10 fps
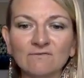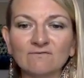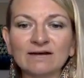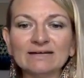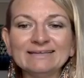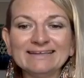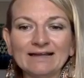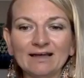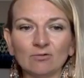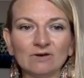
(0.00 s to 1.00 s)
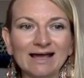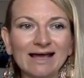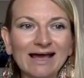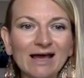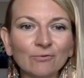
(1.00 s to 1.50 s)
finding out
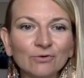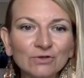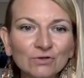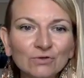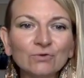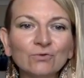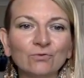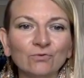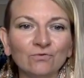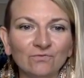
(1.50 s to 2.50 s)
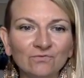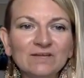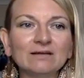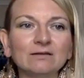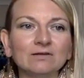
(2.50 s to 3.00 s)
how you
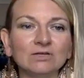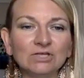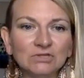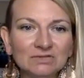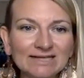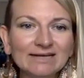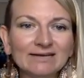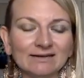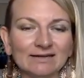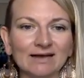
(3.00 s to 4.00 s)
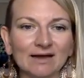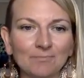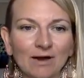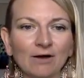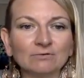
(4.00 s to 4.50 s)
feel uniquely
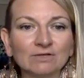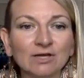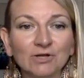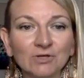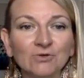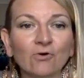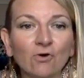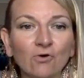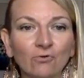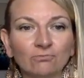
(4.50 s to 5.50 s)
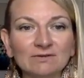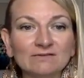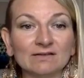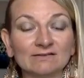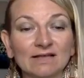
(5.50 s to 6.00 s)
about your own
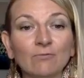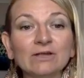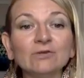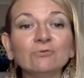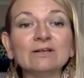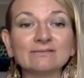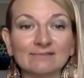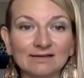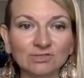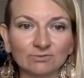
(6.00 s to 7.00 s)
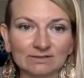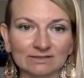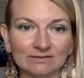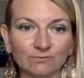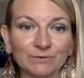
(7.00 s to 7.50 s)
business. And when you're in touch with
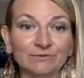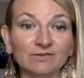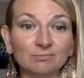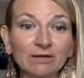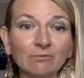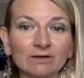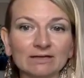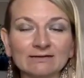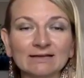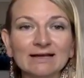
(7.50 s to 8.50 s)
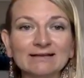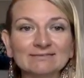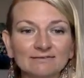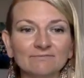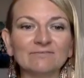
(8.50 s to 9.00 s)
it, when you speak with it,
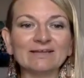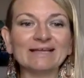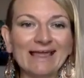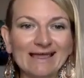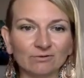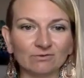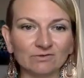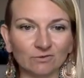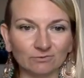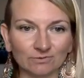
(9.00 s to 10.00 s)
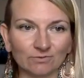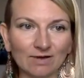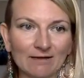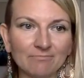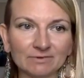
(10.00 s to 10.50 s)
something else
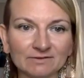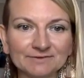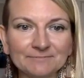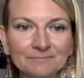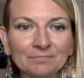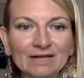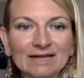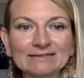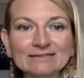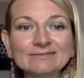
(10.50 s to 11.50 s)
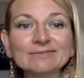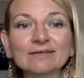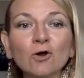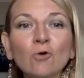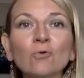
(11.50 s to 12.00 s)
also happens. And this
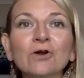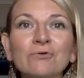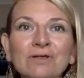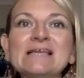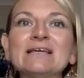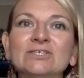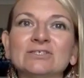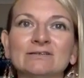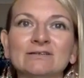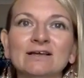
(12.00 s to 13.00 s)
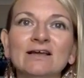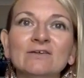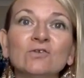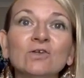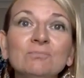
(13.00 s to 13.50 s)
is a co-creation.
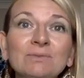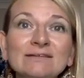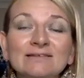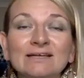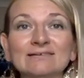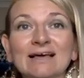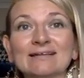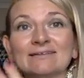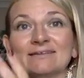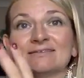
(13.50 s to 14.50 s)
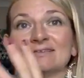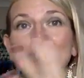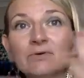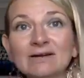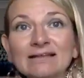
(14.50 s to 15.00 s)
So your business as a
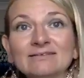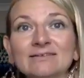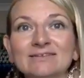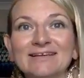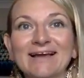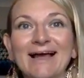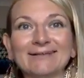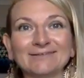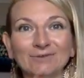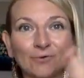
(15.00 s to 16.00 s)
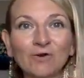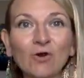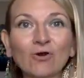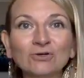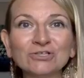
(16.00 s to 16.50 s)
separate entity, as its
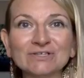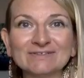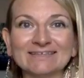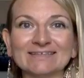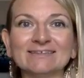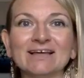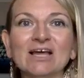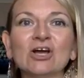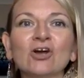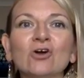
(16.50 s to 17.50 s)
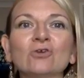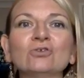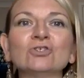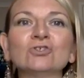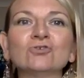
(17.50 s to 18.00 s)
own consciousness,
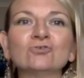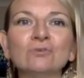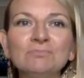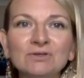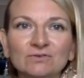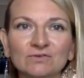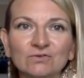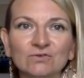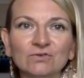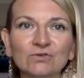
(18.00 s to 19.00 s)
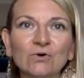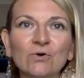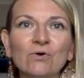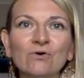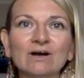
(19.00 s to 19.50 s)
contributes to
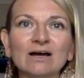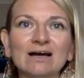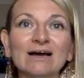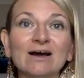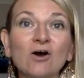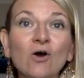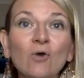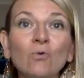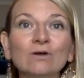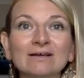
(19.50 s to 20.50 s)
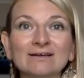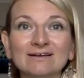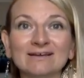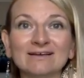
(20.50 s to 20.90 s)
your own